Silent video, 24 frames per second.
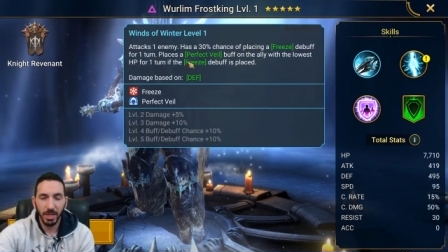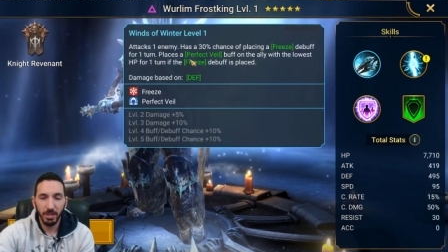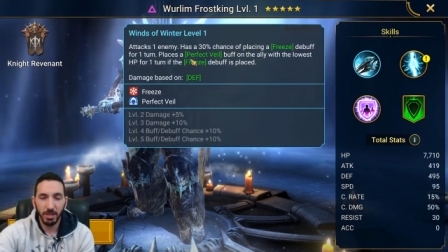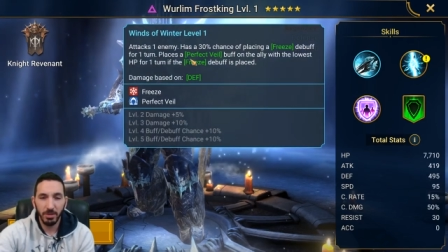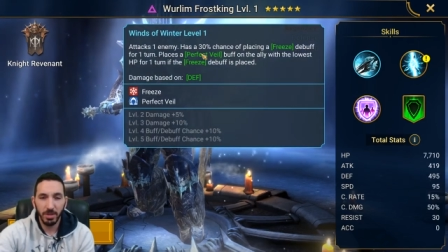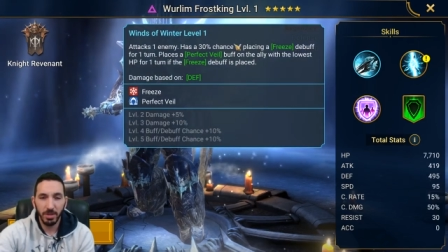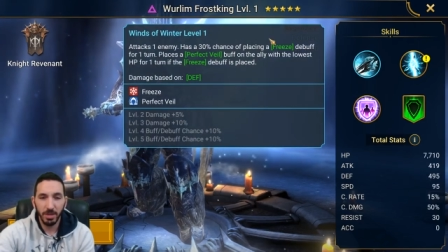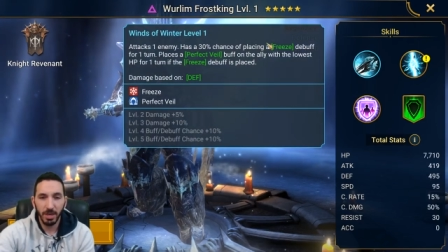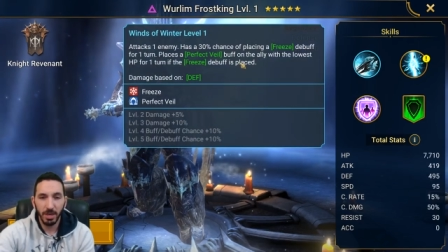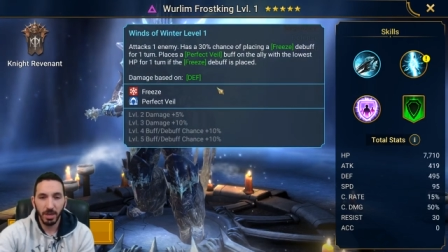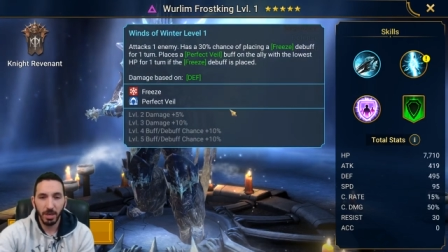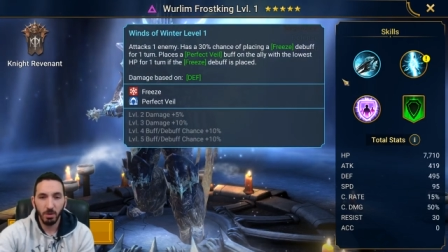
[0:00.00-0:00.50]
you're
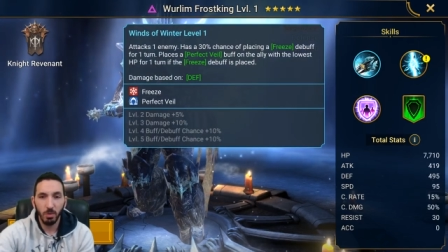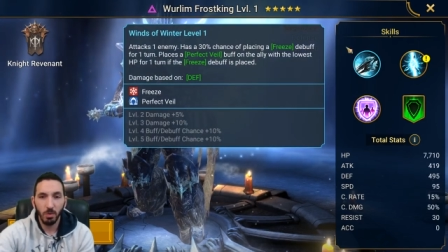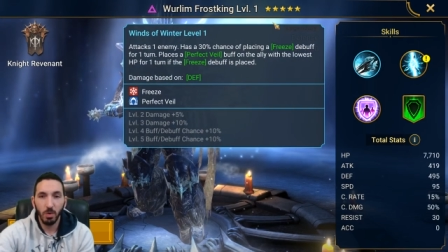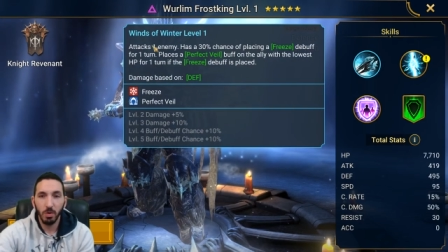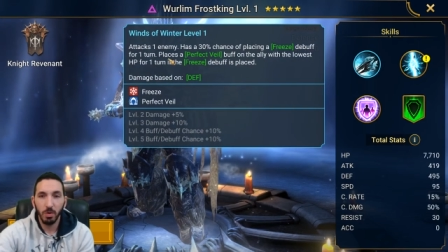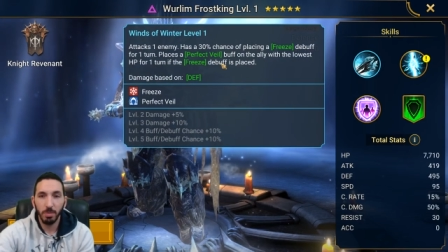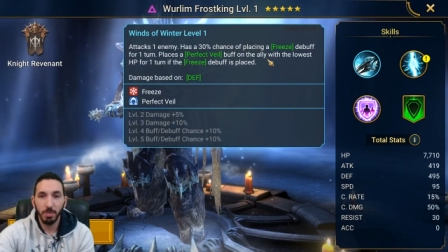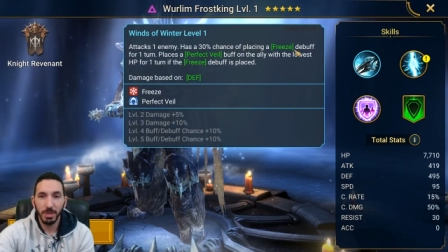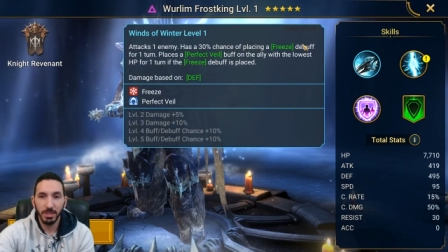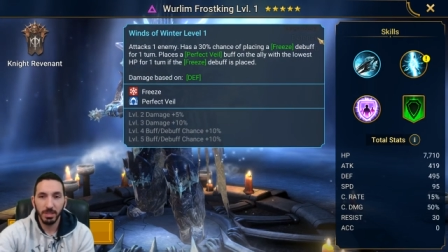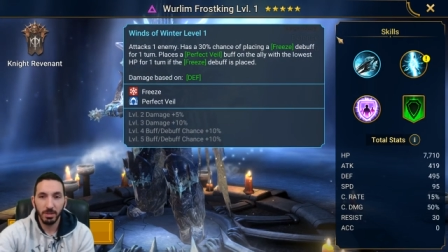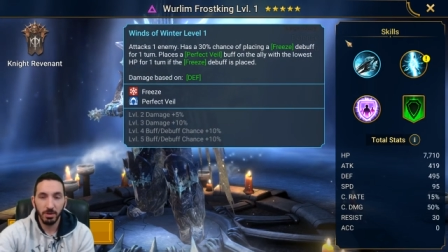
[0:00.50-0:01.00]
going to get
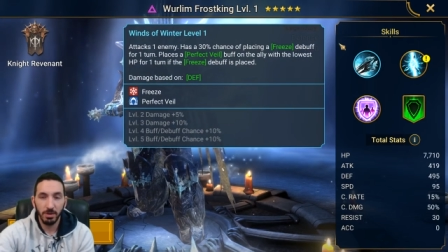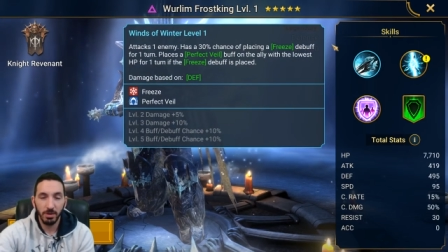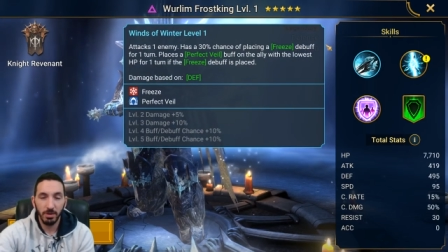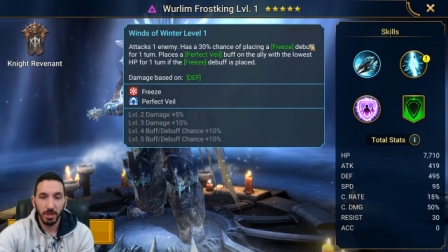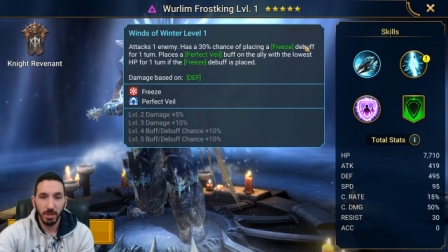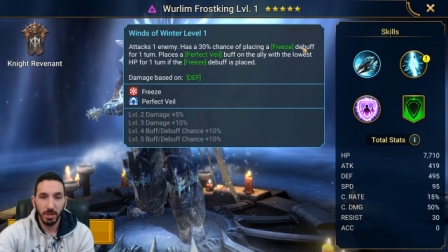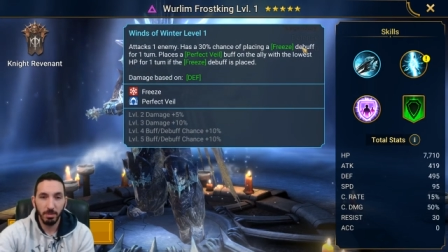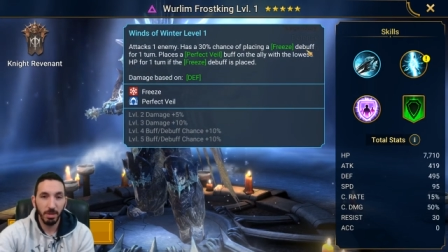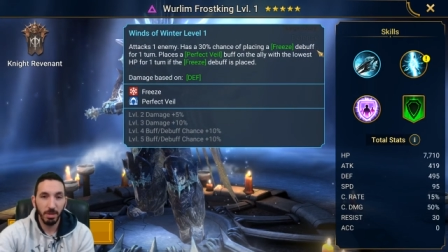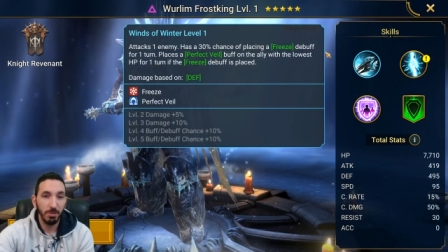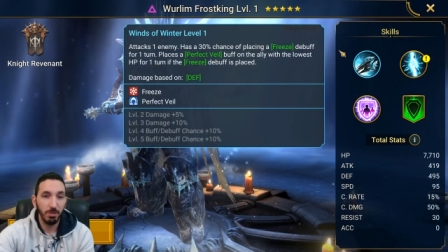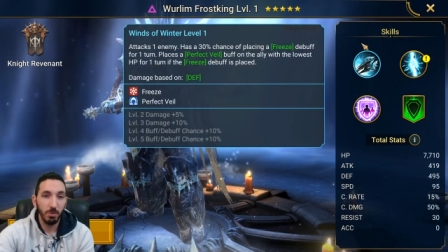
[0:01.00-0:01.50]
Warmaster on
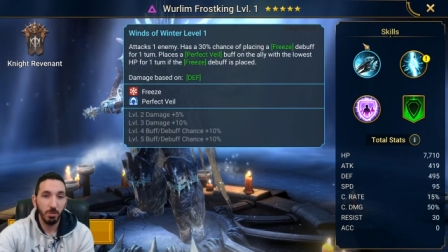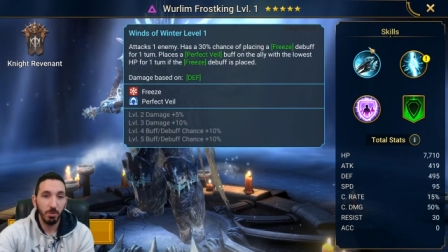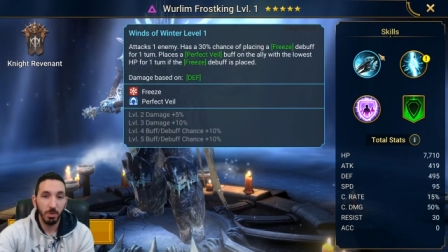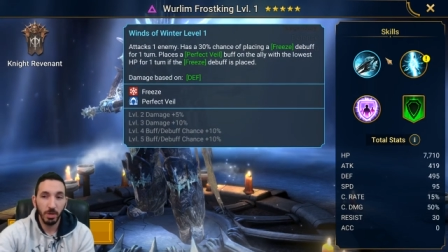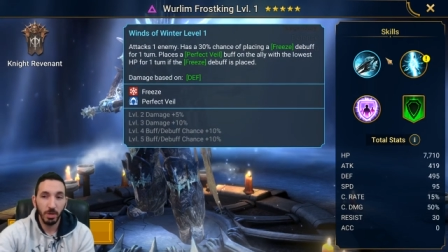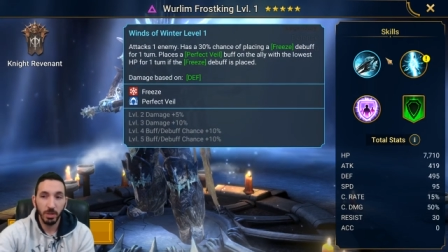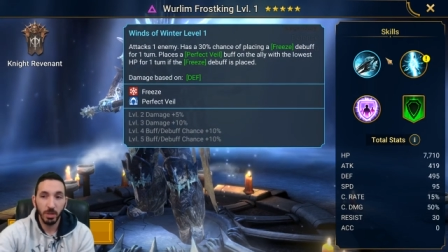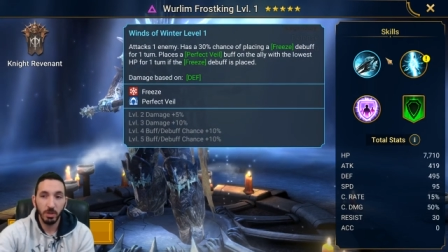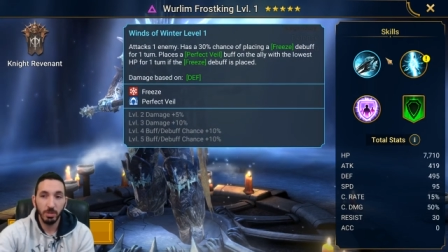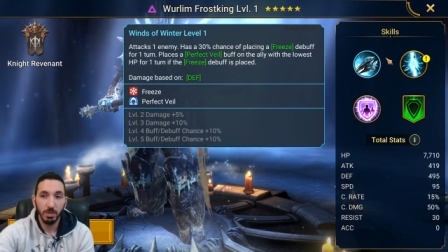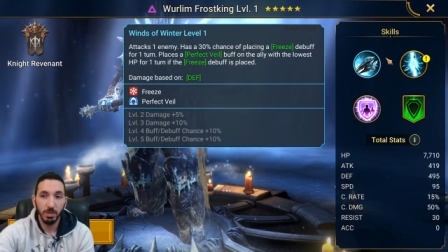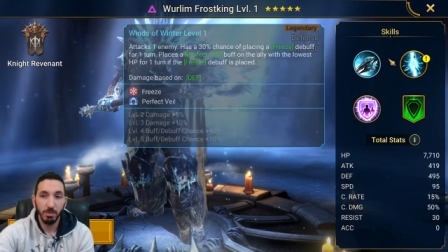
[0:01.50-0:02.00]
him if you
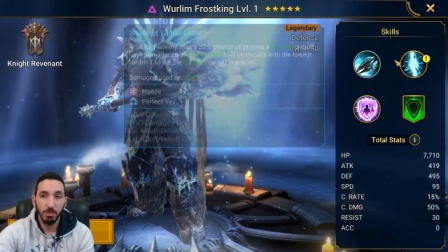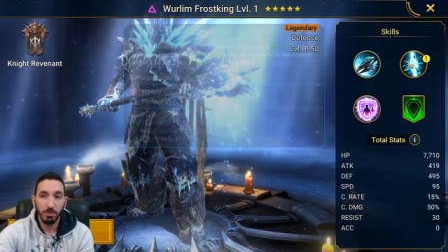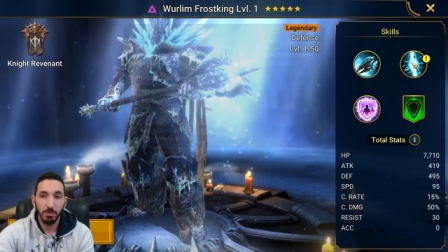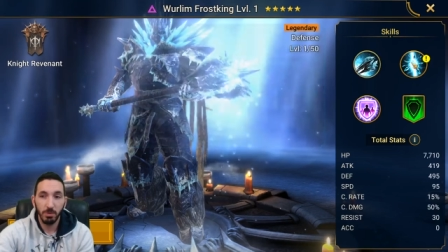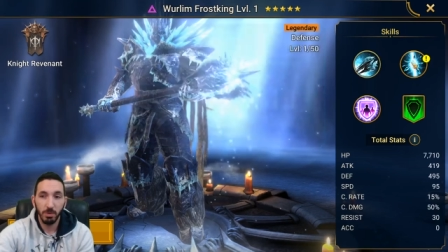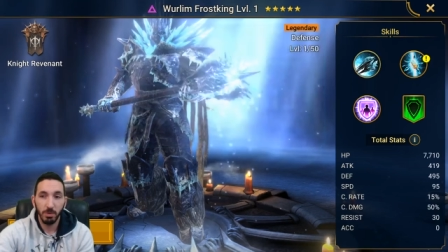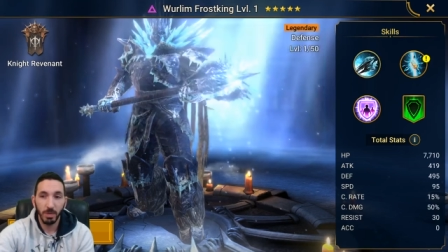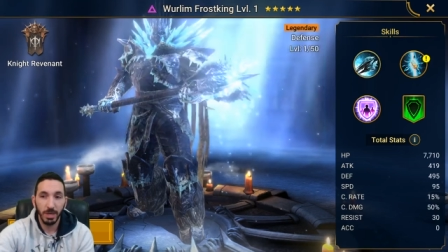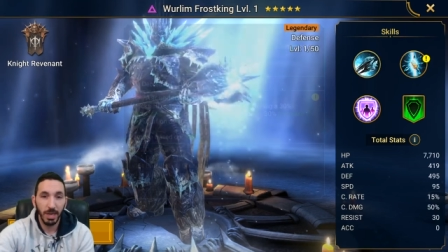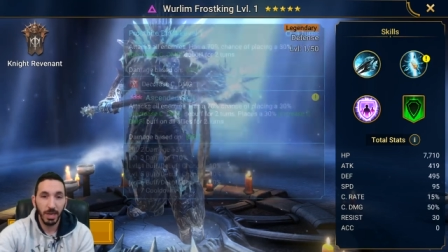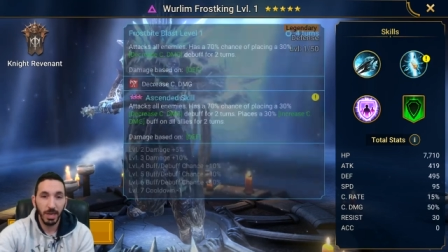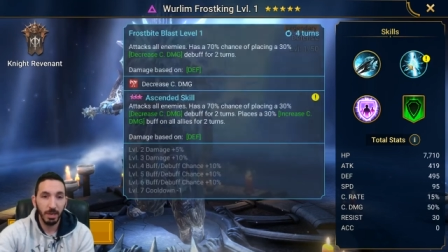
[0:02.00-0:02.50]
want to use him
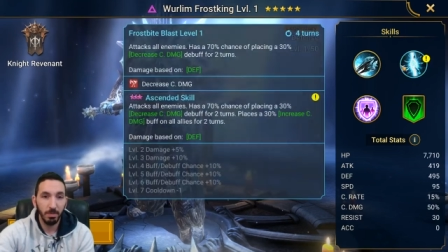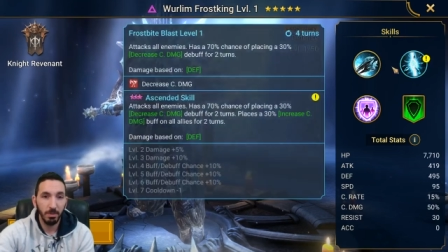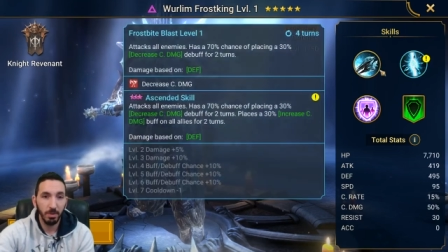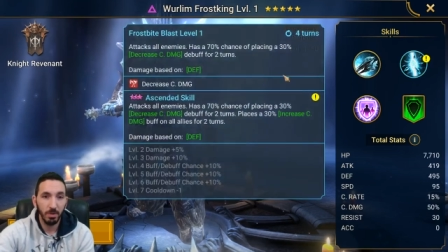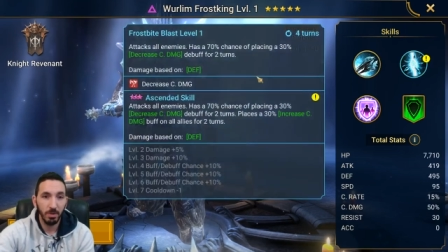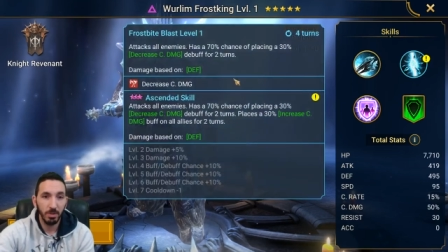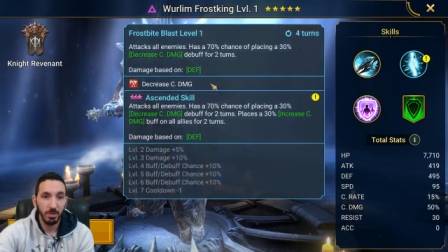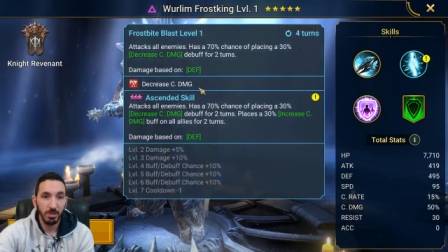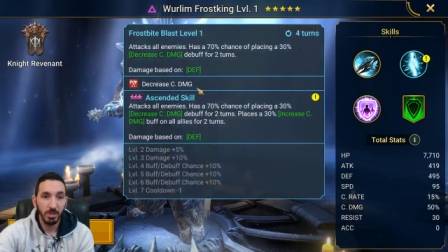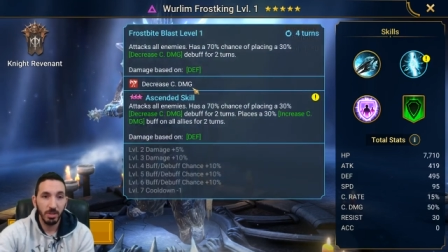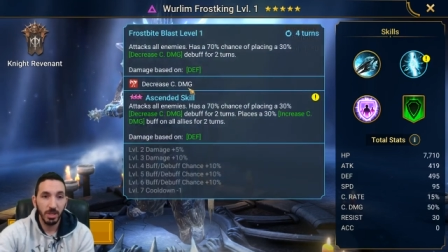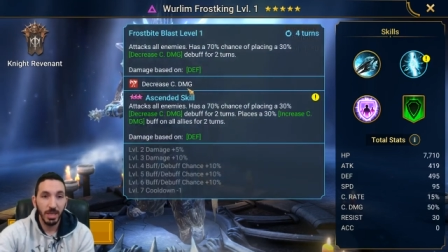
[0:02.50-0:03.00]
for the clan boss.